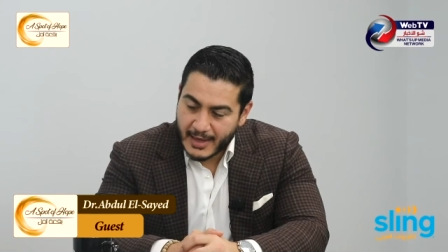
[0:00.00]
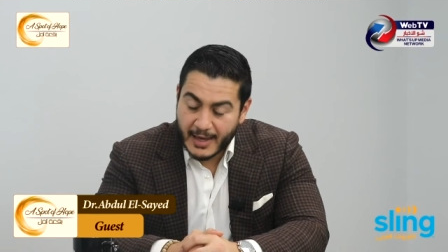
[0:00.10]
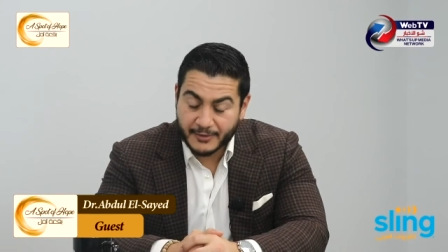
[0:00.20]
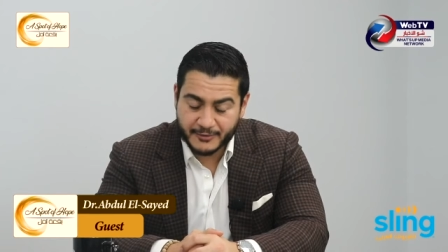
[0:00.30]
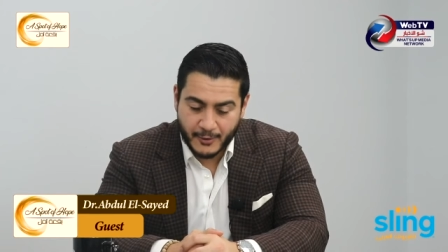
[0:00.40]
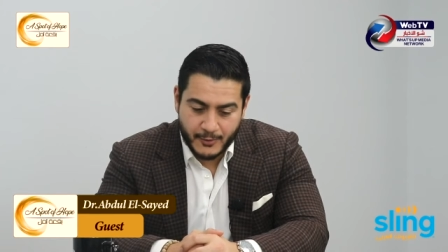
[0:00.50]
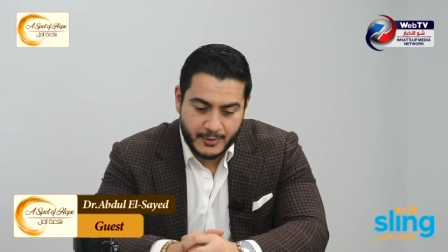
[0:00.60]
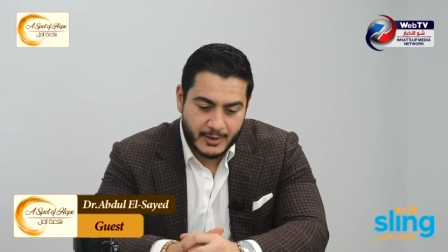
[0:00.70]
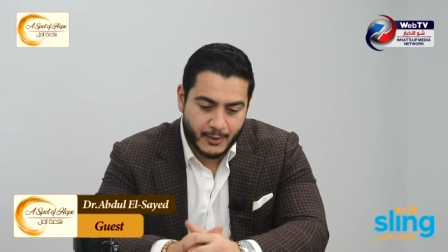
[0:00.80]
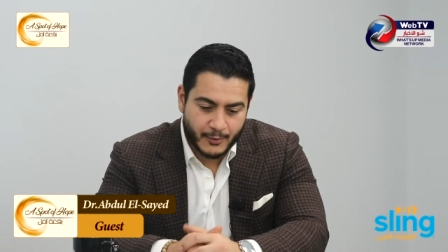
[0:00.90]
Yeah, so
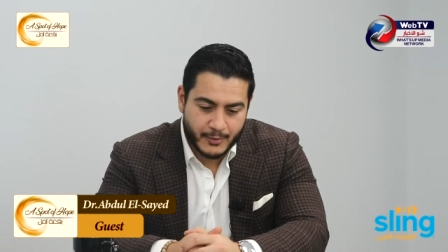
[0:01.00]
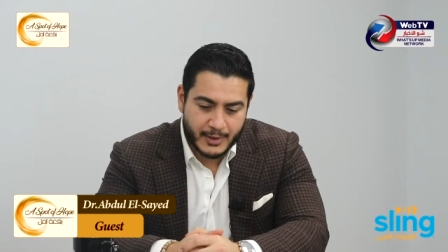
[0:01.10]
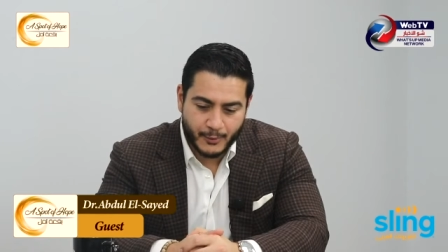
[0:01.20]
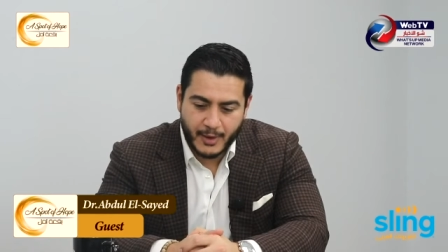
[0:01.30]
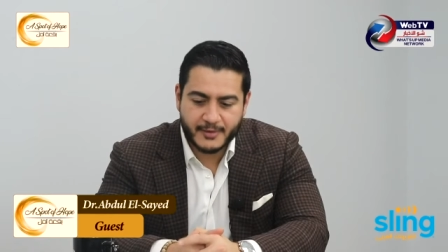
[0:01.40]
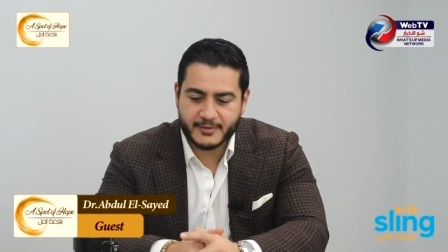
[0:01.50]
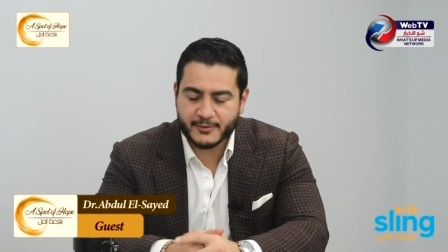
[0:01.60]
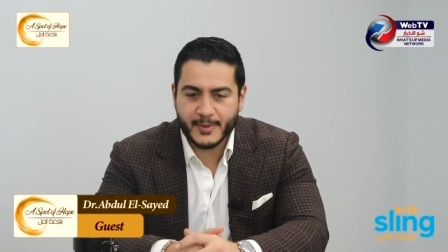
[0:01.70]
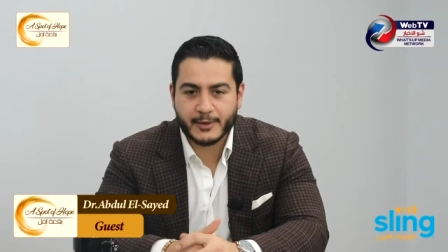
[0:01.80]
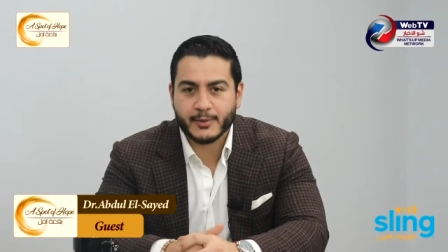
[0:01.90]
what it was
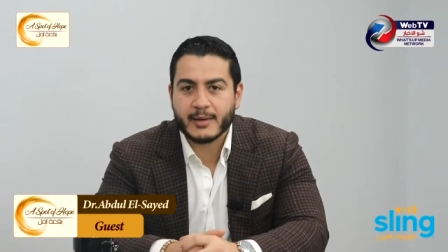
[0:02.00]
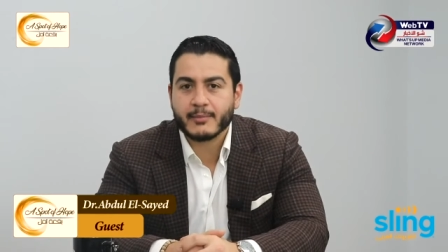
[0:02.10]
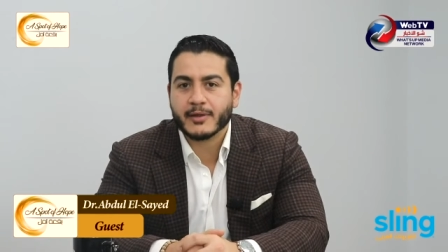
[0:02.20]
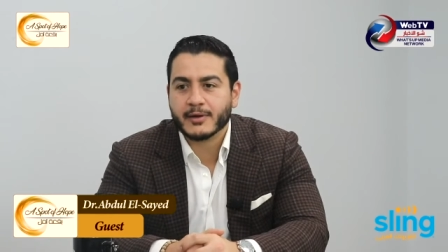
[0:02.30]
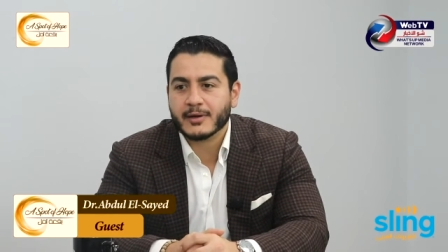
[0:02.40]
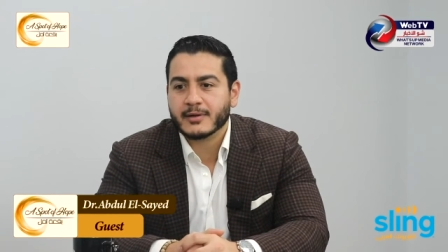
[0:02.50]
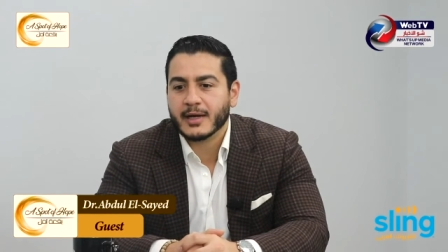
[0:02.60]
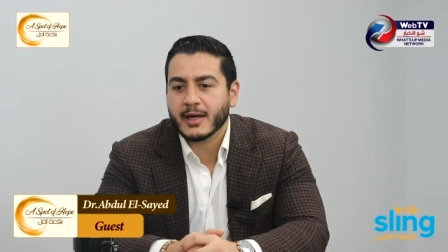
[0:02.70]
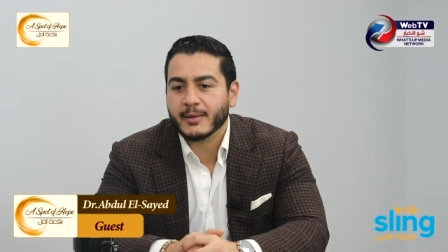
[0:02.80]
is my grandmother,